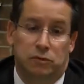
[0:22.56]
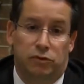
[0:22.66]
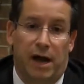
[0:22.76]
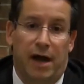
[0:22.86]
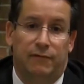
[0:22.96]

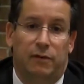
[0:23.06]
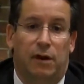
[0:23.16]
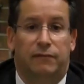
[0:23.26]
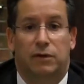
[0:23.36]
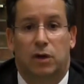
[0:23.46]
driver
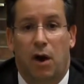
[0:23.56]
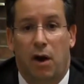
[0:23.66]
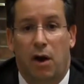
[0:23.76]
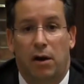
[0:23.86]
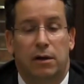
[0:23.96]
of a
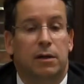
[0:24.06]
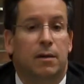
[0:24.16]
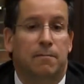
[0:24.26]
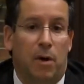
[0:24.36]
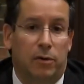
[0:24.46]
car,
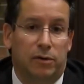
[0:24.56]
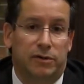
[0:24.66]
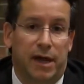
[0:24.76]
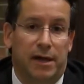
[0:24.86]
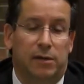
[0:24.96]

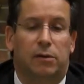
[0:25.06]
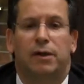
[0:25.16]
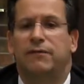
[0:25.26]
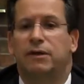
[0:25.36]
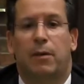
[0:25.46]
motorcycle,
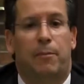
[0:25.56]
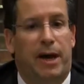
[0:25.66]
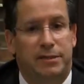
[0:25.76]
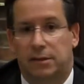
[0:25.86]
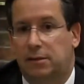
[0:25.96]
or even a
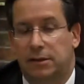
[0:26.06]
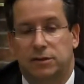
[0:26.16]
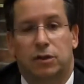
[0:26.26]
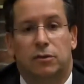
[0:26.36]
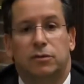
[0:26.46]

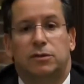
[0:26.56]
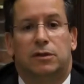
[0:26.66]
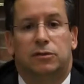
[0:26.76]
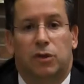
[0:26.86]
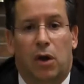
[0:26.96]
bicyclist to lose
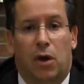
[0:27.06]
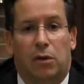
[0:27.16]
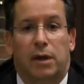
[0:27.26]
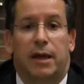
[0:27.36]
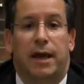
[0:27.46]

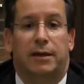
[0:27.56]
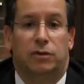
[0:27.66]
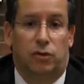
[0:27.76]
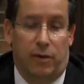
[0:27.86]
control and